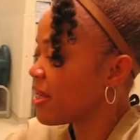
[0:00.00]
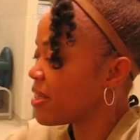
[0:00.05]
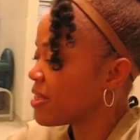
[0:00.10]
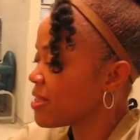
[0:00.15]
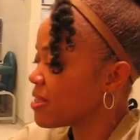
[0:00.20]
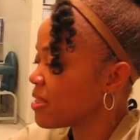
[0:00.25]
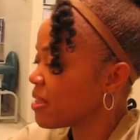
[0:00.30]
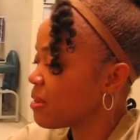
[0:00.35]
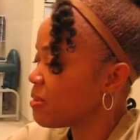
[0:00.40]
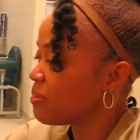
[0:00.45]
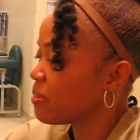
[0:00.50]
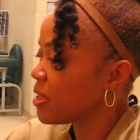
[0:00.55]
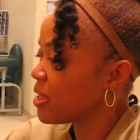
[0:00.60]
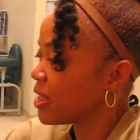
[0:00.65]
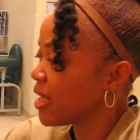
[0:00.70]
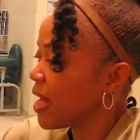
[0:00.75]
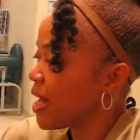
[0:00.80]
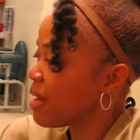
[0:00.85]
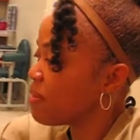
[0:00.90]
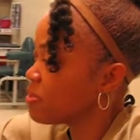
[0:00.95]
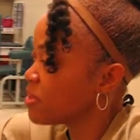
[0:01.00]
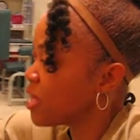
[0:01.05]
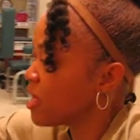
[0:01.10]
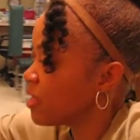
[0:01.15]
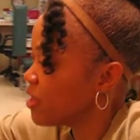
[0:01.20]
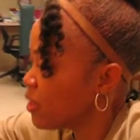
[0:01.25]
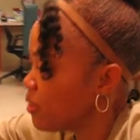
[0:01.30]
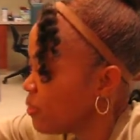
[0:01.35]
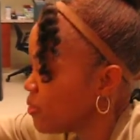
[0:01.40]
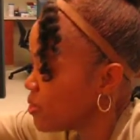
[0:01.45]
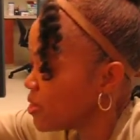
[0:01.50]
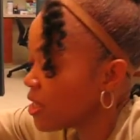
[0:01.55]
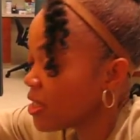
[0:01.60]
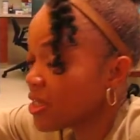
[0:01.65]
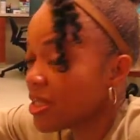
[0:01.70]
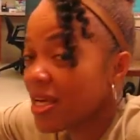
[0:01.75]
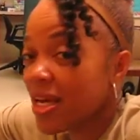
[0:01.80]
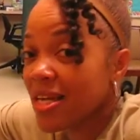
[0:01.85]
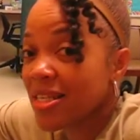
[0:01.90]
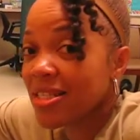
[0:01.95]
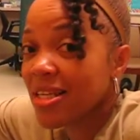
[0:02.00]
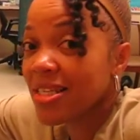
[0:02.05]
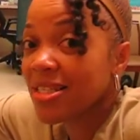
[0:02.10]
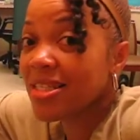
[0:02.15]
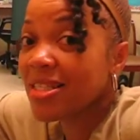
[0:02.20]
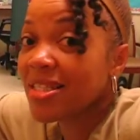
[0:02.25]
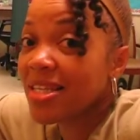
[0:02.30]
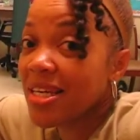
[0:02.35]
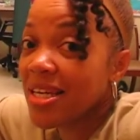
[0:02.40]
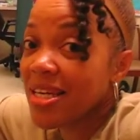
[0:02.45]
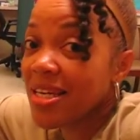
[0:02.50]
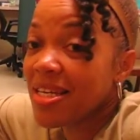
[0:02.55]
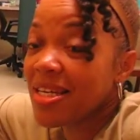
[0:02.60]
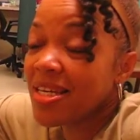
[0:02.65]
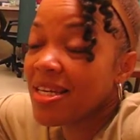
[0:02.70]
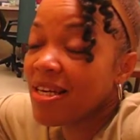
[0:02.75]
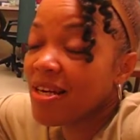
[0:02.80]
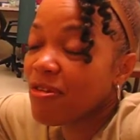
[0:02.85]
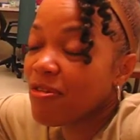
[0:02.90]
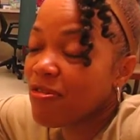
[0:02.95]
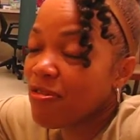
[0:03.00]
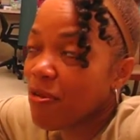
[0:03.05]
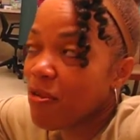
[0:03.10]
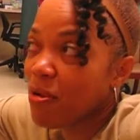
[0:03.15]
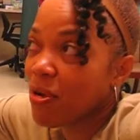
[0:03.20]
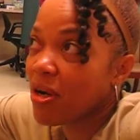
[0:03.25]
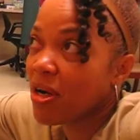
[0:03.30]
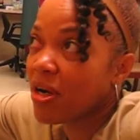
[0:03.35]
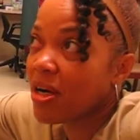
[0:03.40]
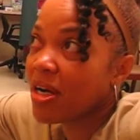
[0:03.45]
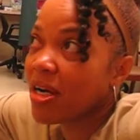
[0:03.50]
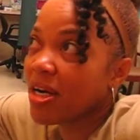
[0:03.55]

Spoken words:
Some labs use the SST for